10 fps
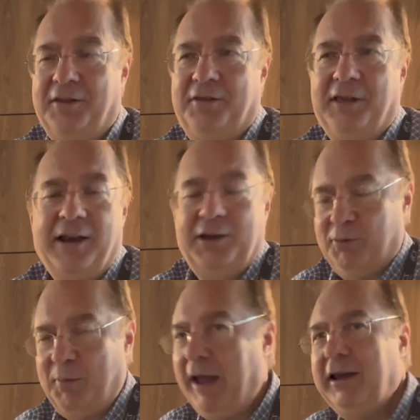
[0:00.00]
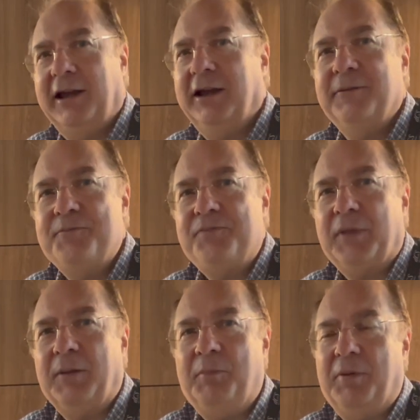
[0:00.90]
Then you will make it.
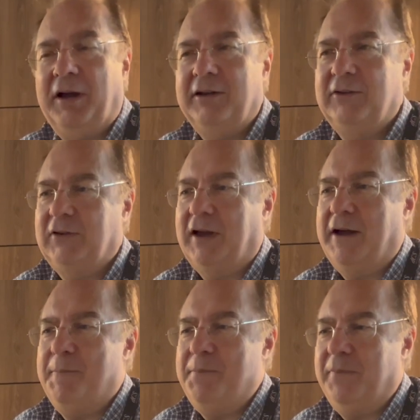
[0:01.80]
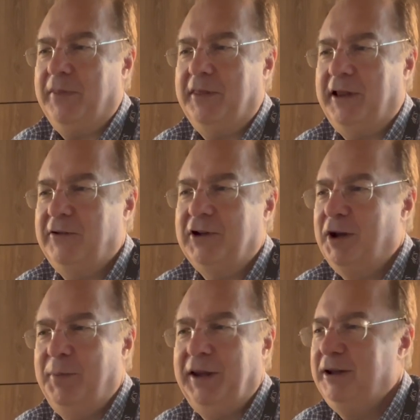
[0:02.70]
But there's going
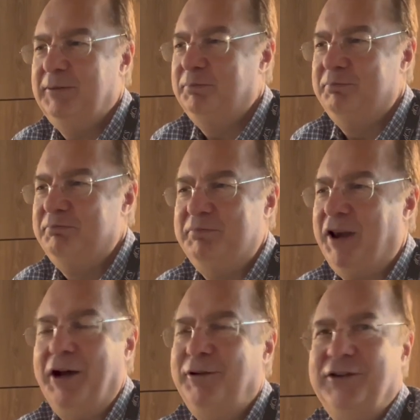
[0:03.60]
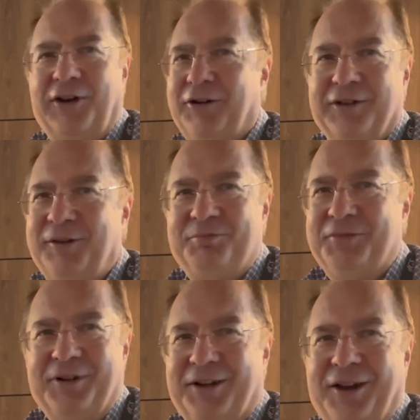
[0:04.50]
to be lows along
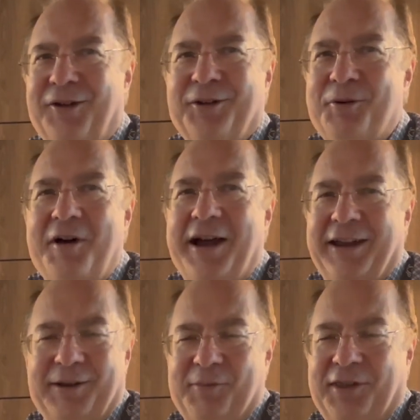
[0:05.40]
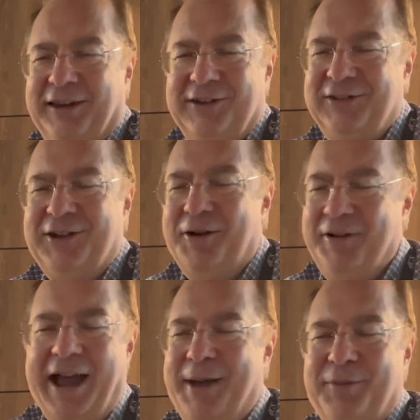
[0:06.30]
the way, and things don't
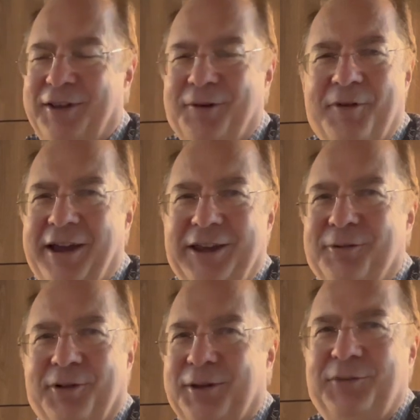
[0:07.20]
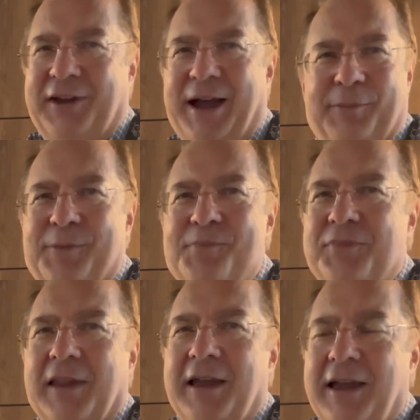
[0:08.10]
happen the way you want them to happen,
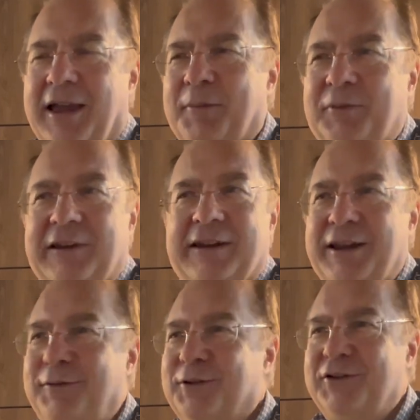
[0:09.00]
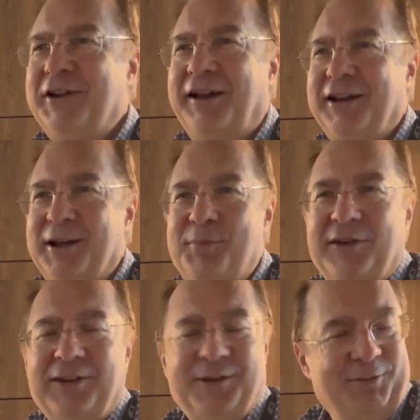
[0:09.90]
particularly if you're starting a
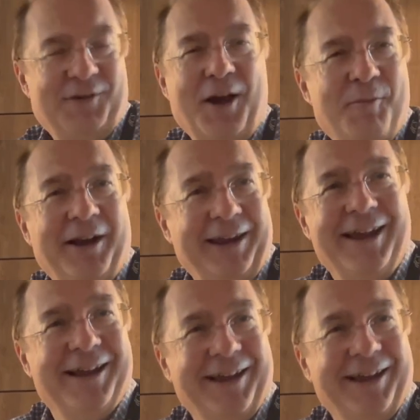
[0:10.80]
business with no money.